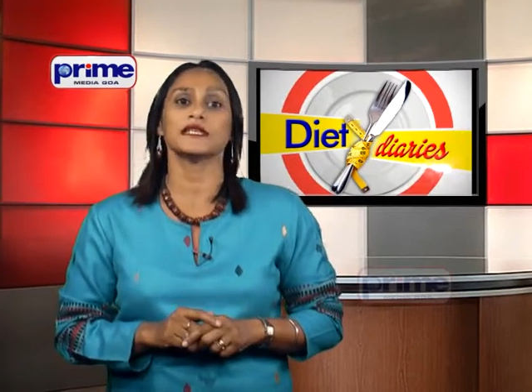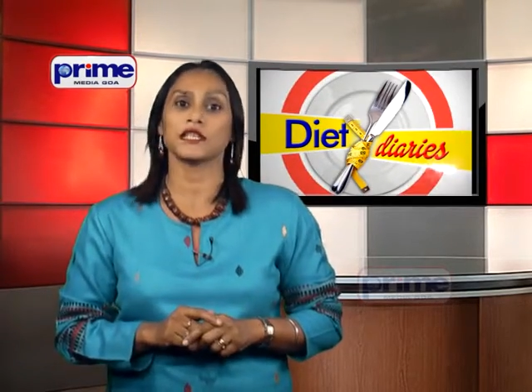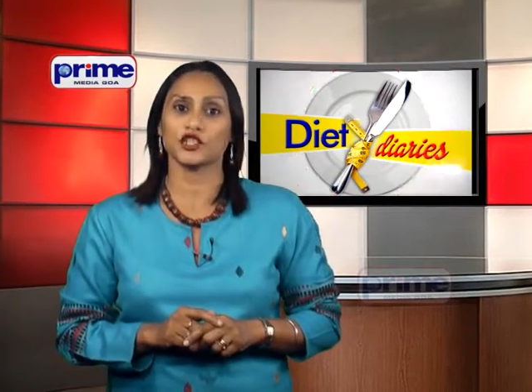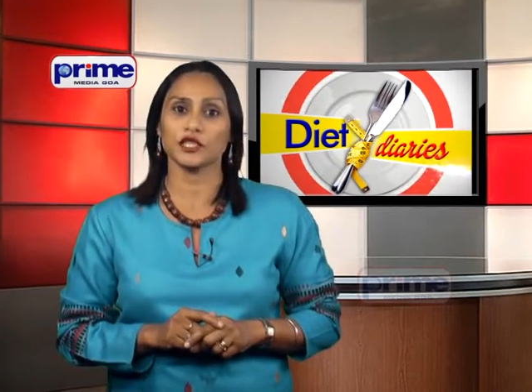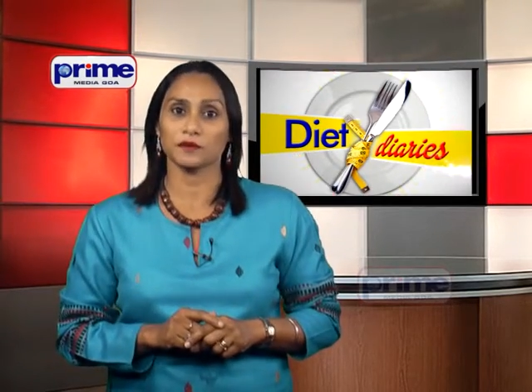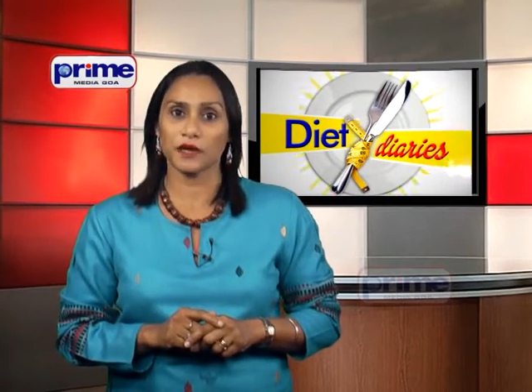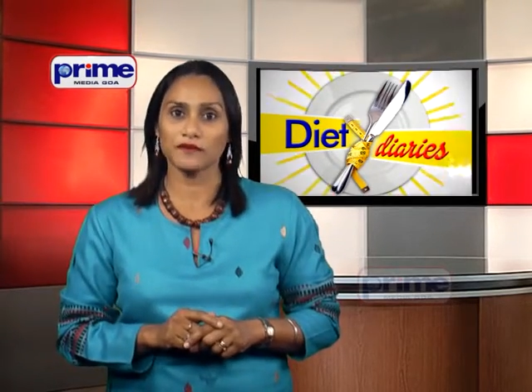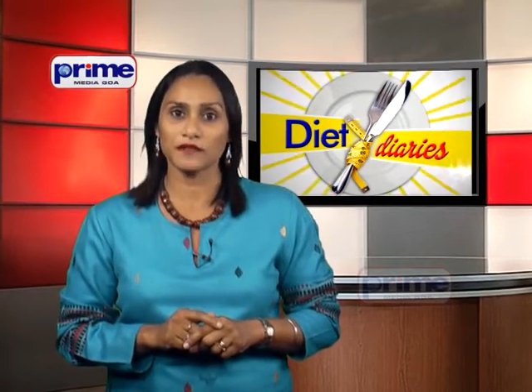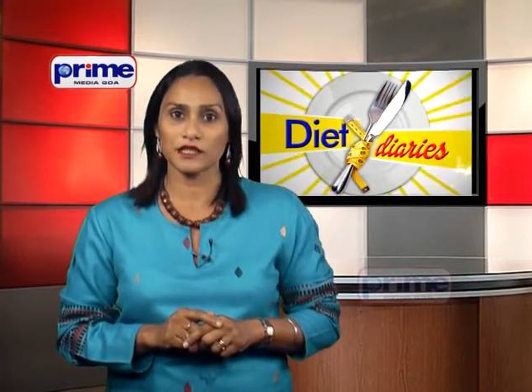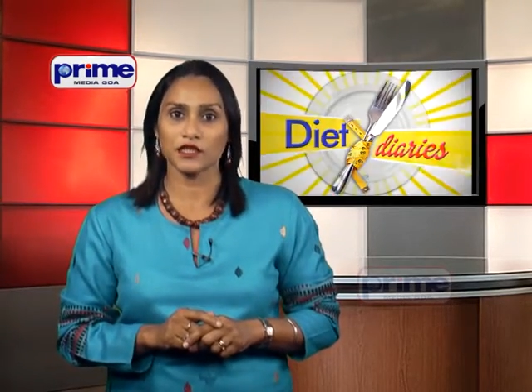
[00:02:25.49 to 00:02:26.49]
such as
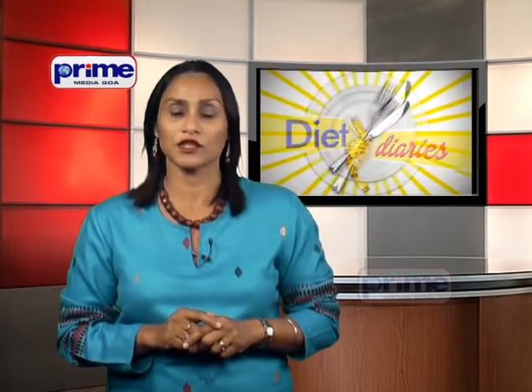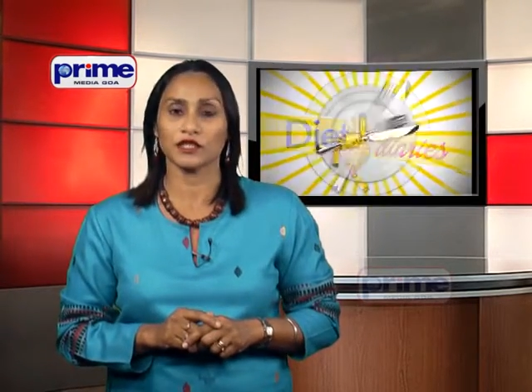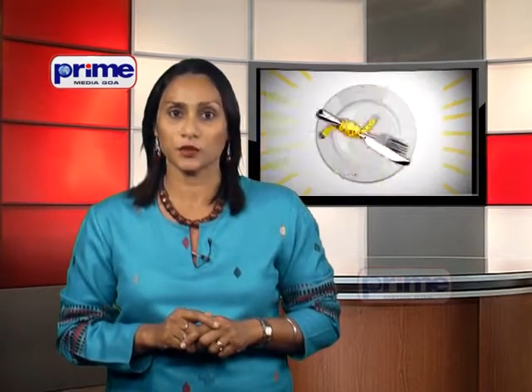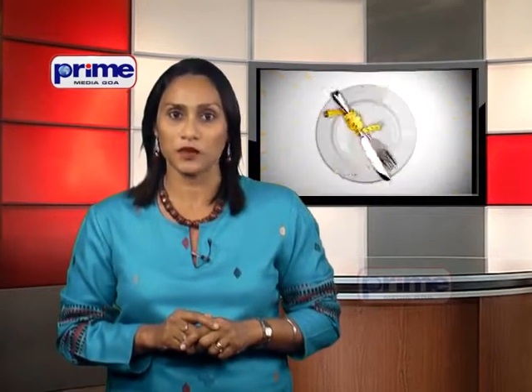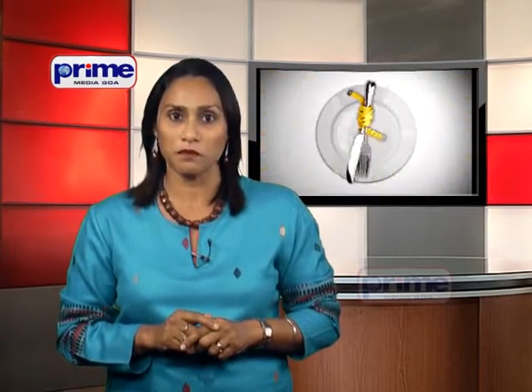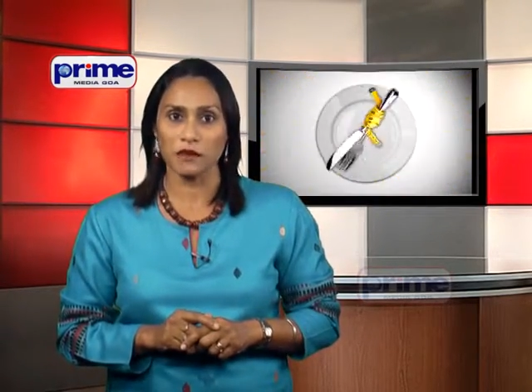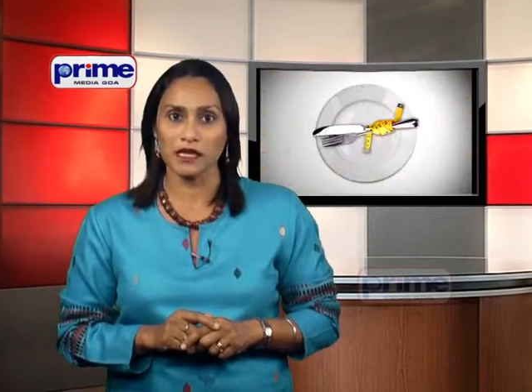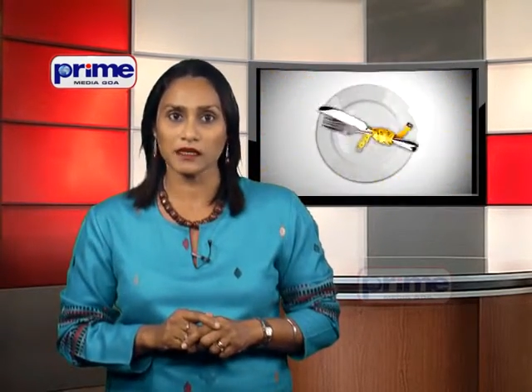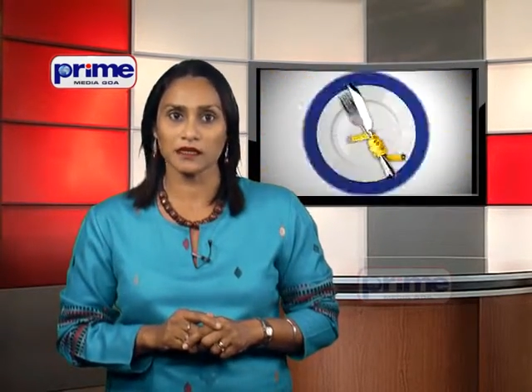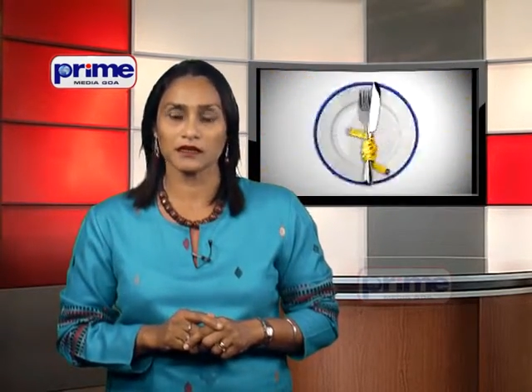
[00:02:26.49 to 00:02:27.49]
breakfast cereals with
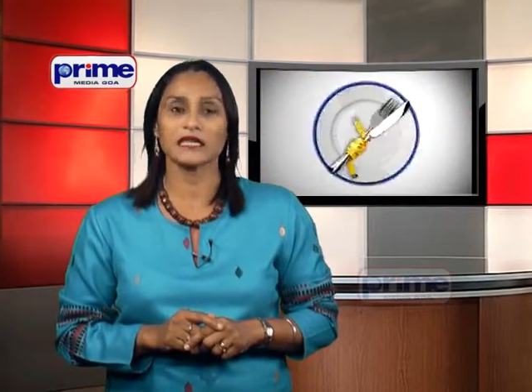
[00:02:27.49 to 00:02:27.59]
milk,